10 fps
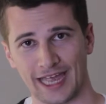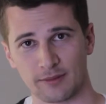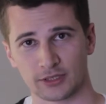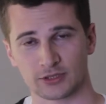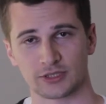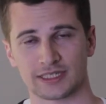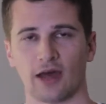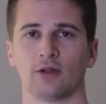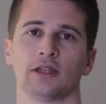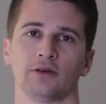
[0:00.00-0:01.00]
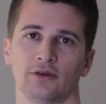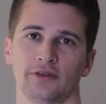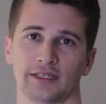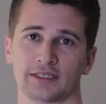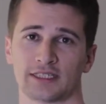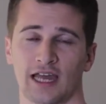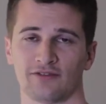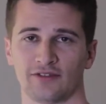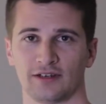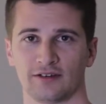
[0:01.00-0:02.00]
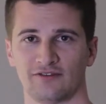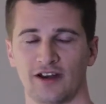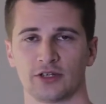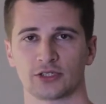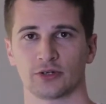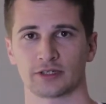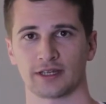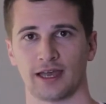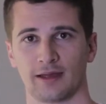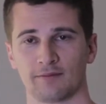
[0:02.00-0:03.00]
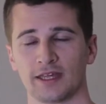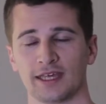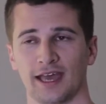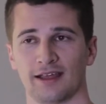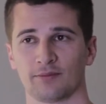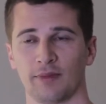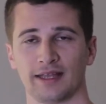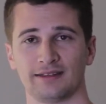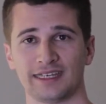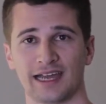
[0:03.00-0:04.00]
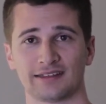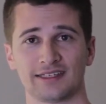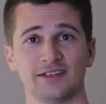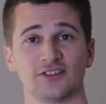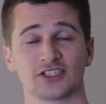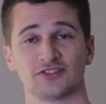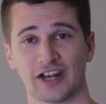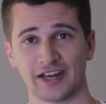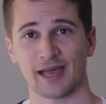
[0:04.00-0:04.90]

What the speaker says: able to download all that stuff in a very short time. And my DIT was very